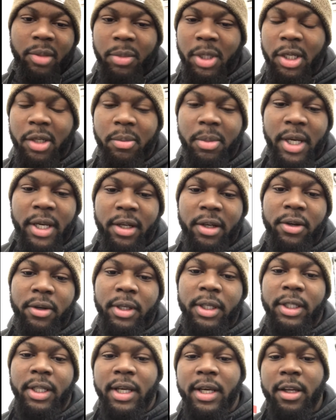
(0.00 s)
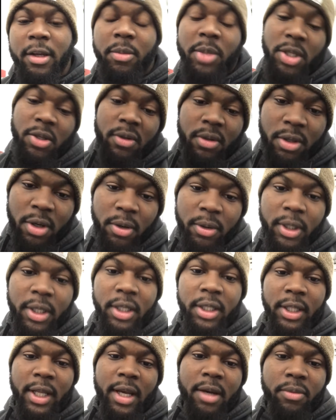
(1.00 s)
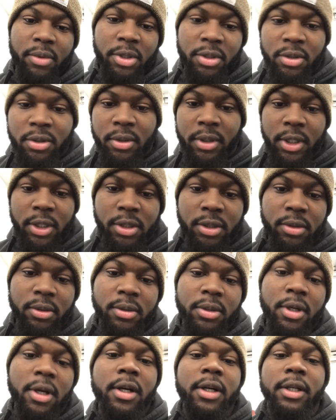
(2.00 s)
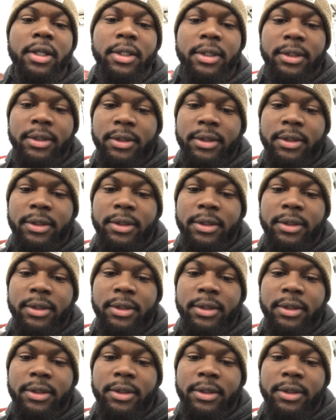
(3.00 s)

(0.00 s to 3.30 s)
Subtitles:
I mean, anybody can go get that. I mean, you can go get that when you go get your new car.